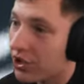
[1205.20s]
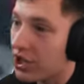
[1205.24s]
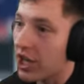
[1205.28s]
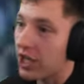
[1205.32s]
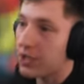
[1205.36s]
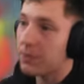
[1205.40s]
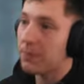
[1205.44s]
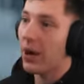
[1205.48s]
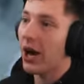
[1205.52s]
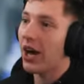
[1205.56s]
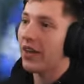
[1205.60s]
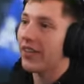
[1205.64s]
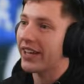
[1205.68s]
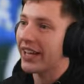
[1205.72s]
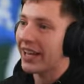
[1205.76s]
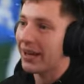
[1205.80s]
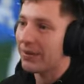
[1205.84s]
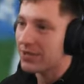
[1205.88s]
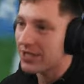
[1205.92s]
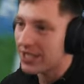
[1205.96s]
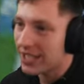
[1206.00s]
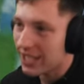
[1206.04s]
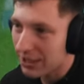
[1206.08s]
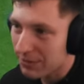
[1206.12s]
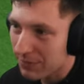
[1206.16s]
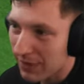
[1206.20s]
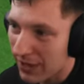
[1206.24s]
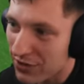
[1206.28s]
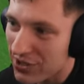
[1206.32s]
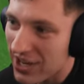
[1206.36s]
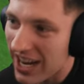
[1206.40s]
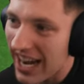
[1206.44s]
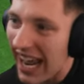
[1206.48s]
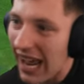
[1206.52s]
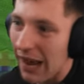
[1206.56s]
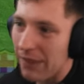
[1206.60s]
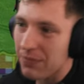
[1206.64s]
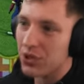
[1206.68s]
It was just by the keeper's legs, but it
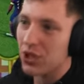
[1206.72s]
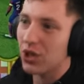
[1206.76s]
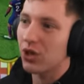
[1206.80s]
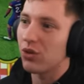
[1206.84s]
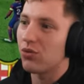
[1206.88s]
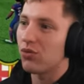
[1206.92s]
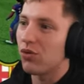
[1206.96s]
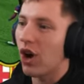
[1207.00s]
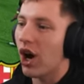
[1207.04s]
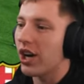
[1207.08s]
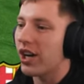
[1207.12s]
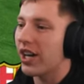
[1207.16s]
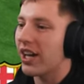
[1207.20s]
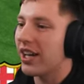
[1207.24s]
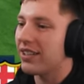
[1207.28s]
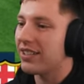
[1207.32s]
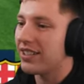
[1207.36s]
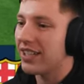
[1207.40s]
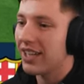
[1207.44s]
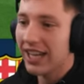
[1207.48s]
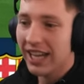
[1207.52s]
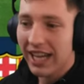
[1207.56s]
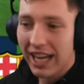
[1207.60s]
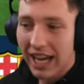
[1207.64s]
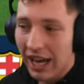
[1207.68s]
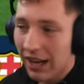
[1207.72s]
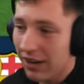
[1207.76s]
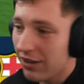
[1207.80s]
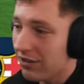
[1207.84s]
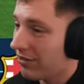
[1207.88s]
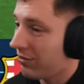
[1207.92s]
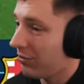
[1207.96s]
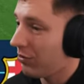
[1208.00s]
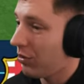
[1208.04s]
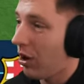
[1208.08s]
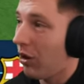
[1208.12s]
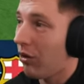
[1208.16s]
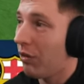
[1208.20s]
was an absolute rocket.
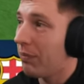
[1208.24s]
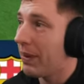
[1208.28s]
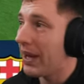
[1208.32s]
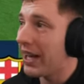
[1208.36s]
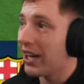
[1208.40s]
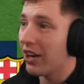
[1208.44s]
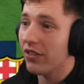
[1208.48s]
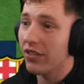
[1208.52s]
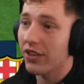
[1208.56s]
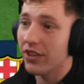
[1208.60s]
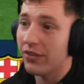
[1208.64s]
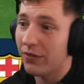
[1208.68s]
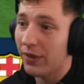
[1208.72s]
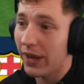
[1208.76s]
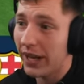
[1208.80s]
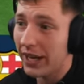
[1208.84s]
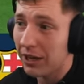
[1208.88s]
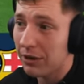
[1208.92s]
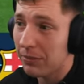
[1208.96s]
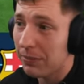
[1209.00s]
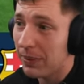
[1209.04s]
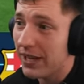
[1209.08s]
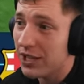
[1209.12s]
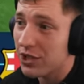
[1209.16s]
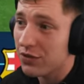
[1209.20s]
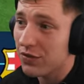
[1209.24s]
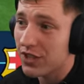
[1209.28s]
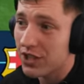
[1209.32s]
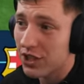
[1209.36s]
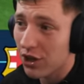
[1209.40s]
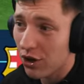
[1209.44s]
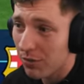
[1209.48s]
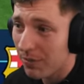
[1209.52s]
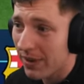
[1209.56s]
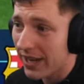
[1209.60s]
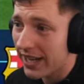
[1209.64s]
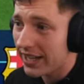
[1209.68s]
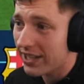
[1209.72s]
And, well, we've been on the fucking pitch for
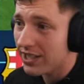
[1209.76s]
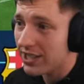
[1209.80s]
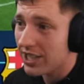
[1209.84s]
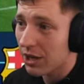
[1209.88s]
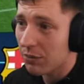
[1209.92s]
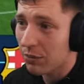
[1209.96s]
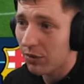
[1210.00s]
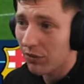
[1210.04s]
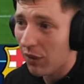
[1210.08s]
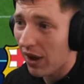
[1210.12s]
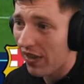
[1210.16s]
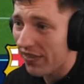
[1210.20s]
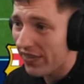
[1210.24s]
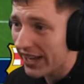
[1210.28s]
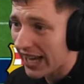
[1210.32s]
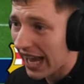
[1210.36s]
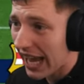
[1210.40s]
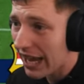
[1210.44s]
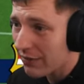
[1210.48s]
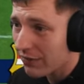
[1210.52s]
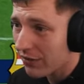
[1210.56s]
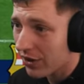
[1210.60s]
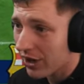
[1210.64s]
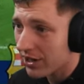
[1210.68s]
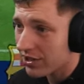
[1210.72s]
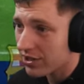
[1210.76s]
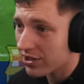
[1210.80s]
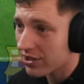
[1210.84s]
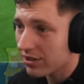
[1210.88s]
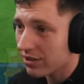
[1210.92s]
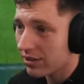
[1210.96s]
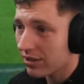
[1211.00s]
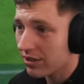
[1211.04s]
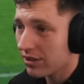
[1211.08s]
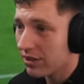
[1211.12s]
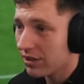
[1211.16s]
2 minutes, and we've won the game for us.